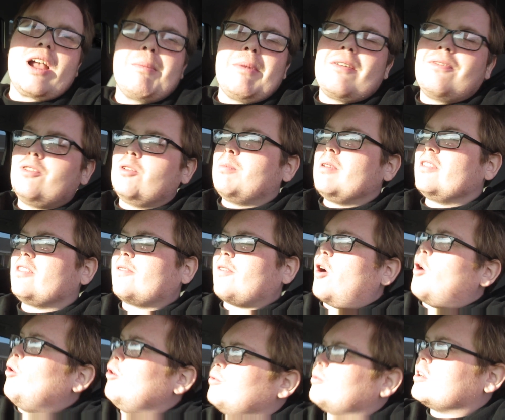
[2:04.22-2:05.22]
I got my food because
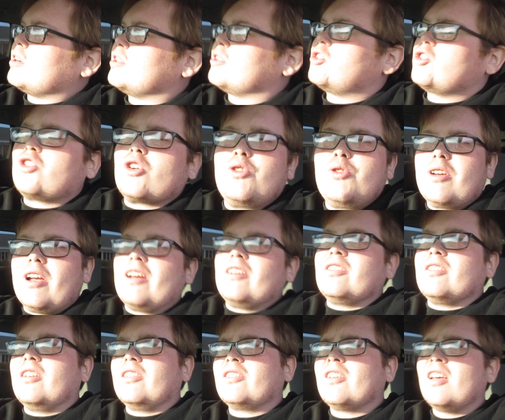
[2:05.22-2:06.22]
I've always wanted to show you
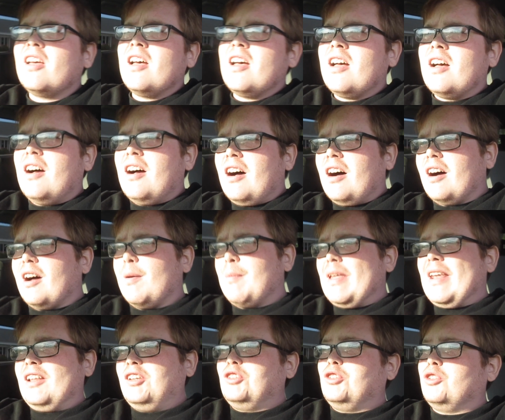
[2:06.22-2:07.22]
guys this.
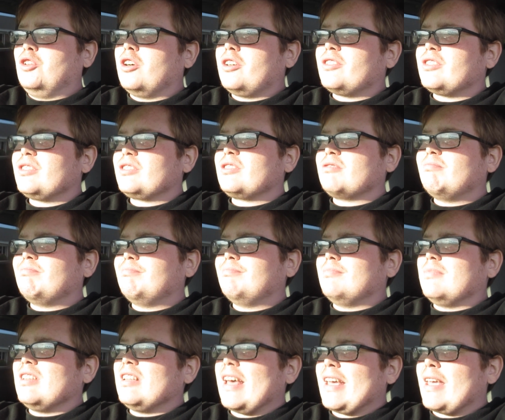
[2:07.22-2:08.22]
Um, and it looks
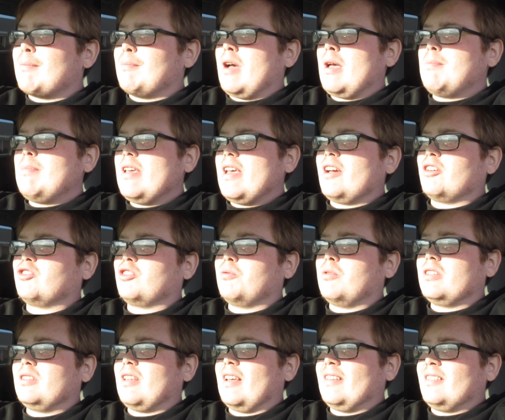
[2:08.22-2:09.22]
like it might be actually
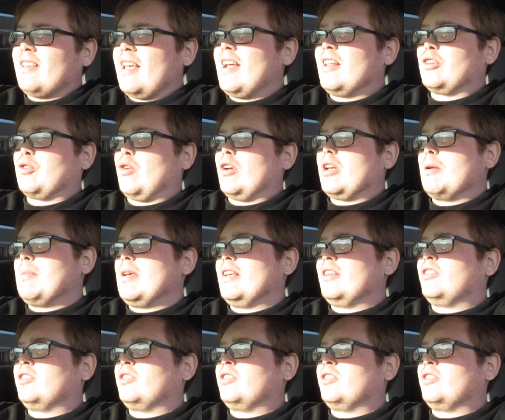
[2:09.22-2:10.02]
what they say it's going to be.